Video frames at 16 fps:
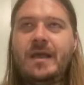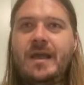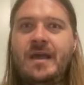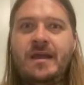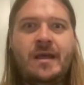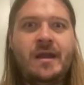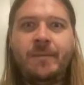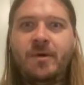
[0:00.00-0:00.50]

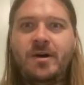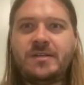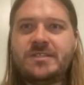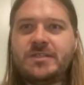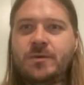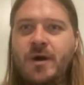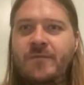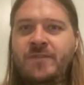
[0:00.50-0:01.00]
And I'm
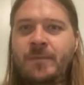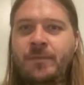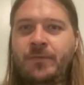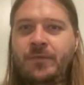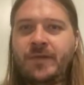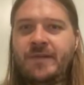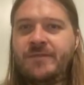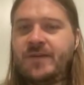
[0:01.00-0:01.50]
also of the
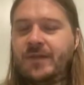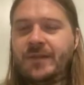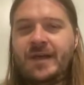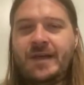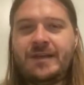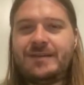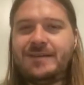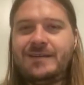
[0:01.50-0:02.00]
belief that,
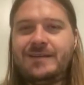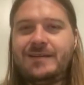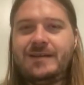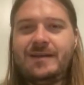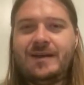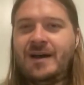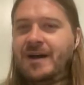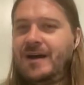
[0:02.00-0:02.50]
like,
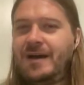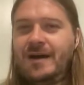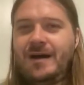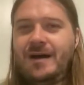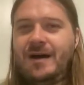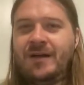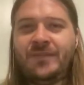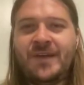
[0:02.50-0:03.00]

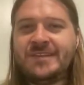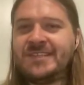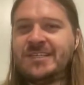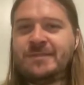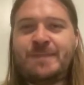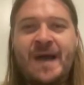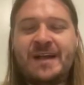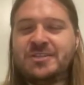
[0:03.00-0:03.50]
unless
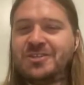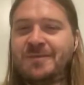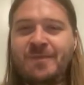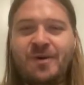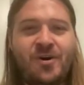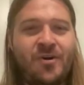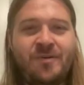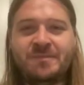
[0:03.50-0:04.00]
it's Patrick
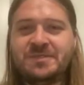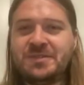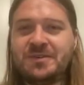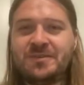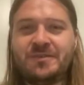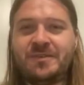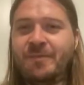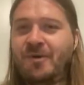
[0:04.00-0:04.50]
Mahomes
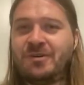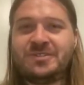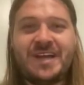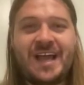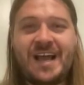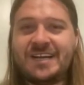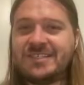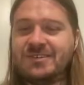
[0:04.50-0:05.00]
or Lamar
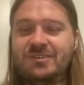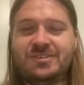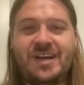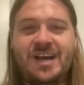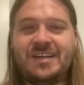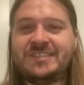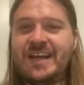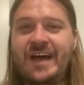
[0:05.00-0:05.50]
Jackson or
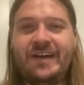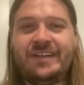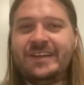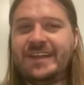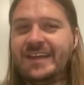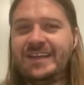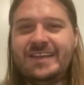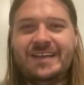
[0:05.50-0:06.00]
Josh Allen,
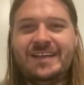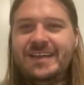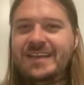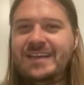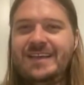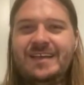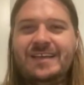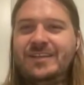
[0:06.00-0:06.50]
like,
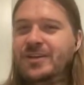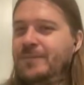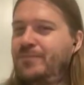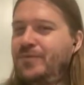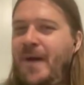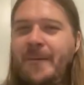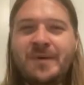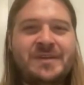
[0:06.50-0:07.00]
you're
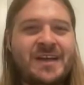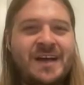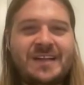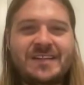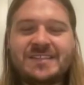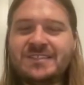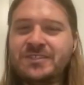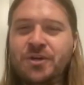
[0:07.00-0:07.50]
probably
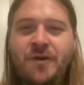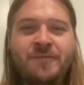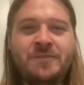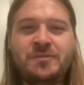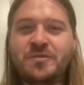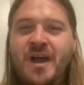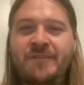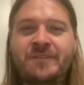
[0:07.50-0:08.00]
not served
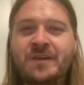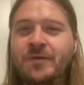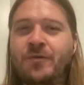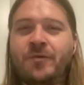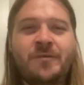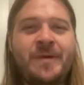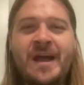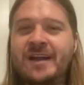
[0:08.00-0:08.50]
drafting a
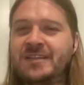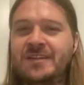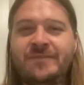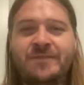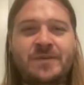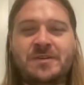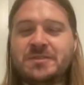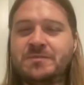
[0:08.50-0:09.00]
quarterback in the
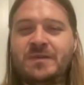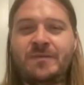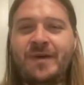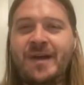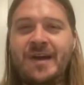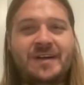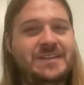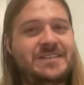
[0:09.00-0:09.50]
first 3
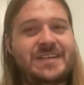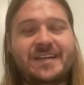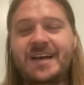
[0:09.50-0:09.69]
rounds.